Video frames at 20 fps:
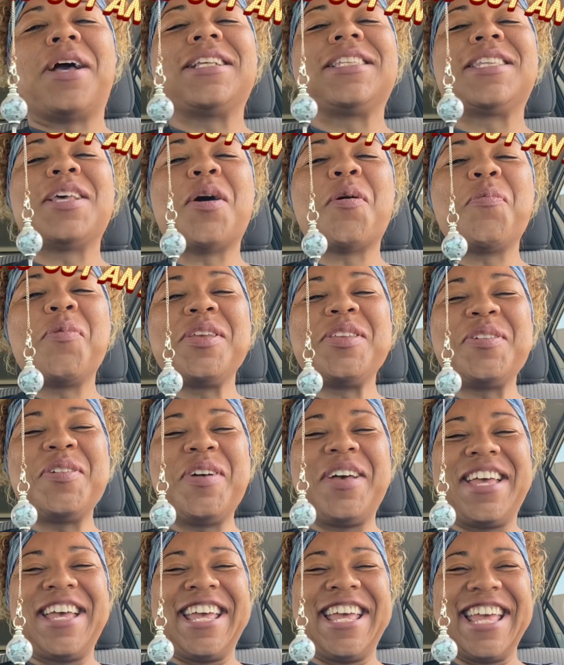so when you
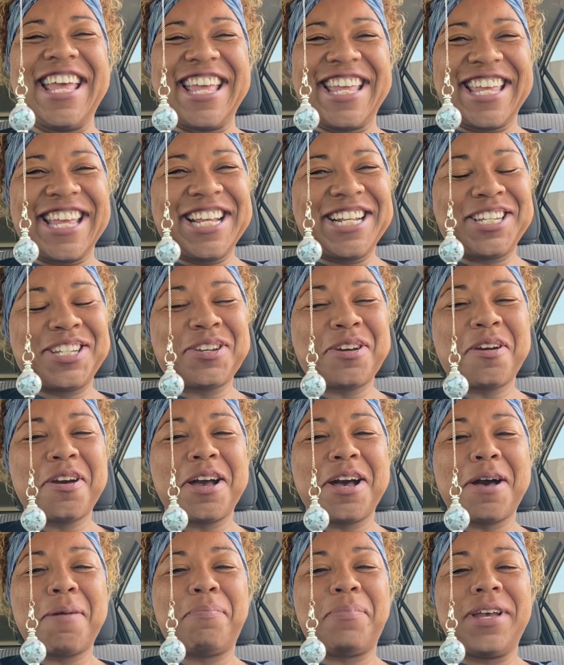get your
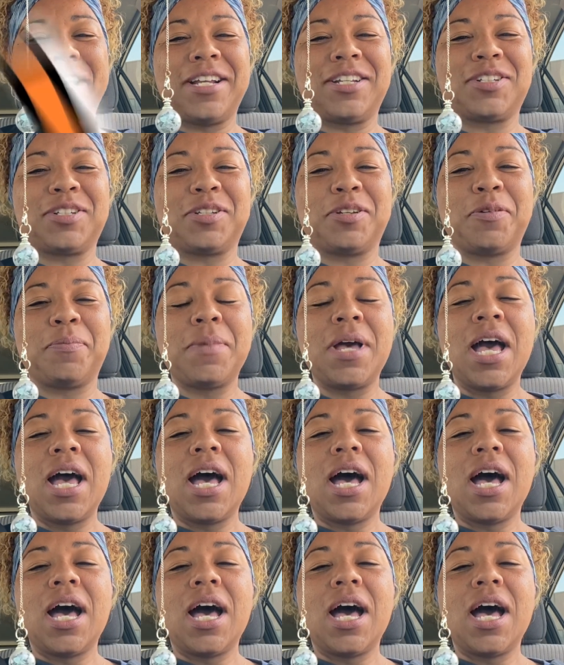pendulum,